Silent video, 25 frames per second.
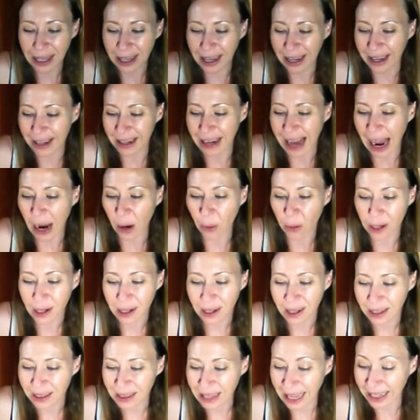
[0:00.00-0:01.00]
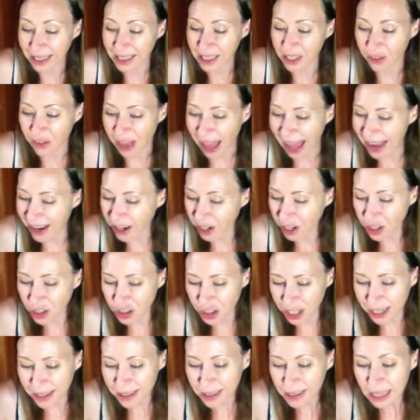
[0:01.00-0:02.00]
in our collective
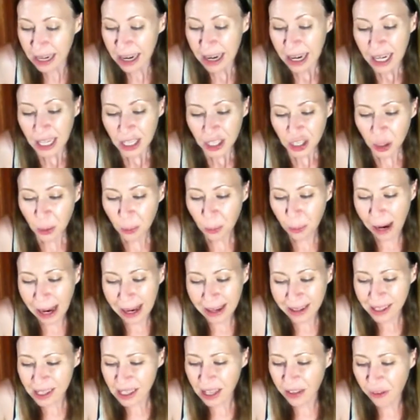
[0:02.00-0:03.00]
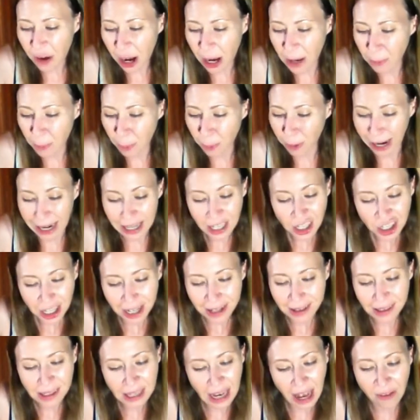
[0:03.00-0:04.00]
energies to raise the
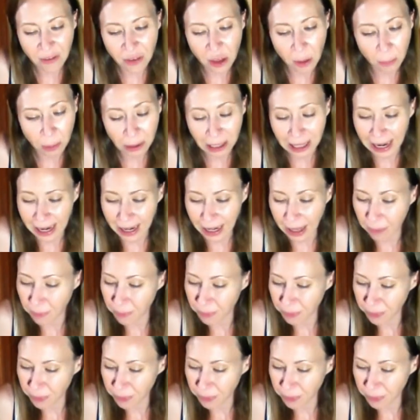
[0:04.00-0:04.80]
vibrations of the planet,